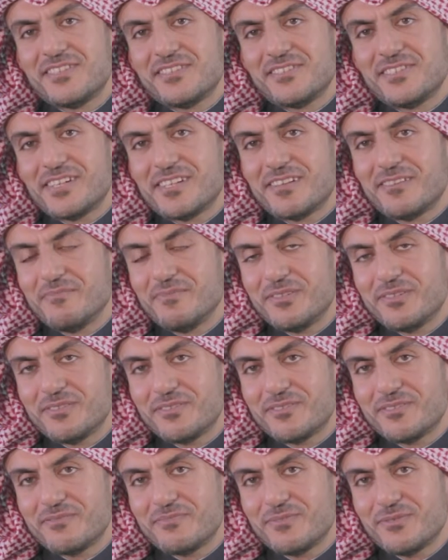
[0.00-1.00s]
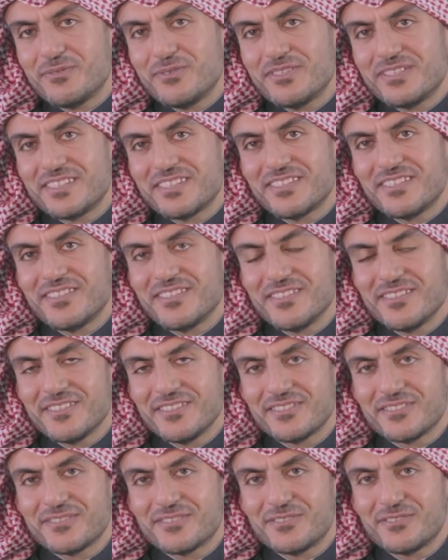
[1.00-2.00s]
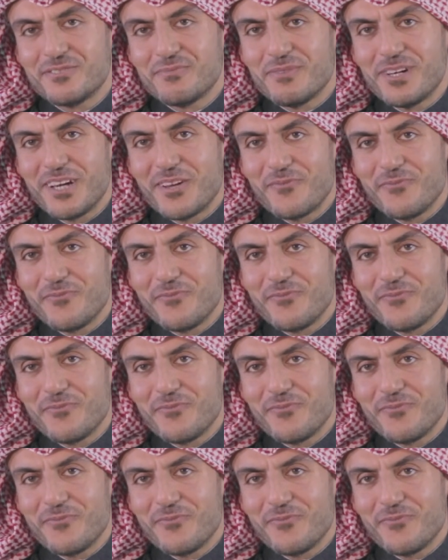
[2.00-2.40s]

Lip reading: and gentlemen, boys and girls, to my